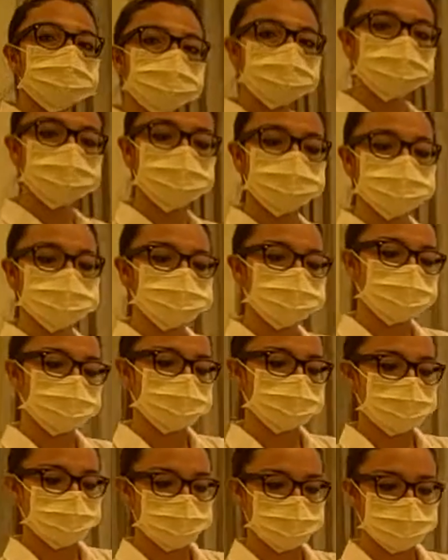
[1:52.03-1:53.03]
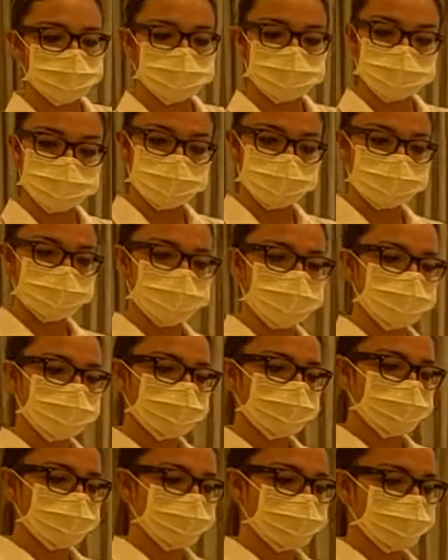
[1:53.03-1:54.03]
go ahead and dispose of our old
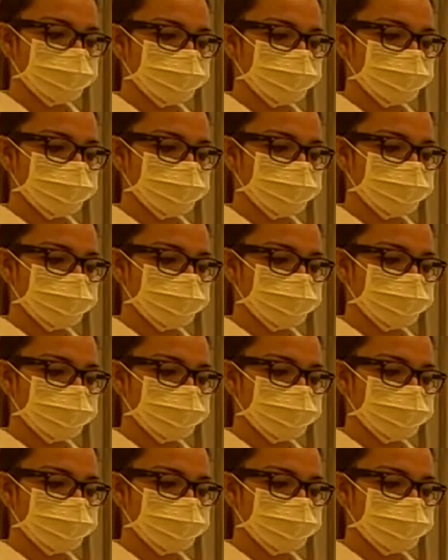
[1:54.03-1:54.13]
gloves.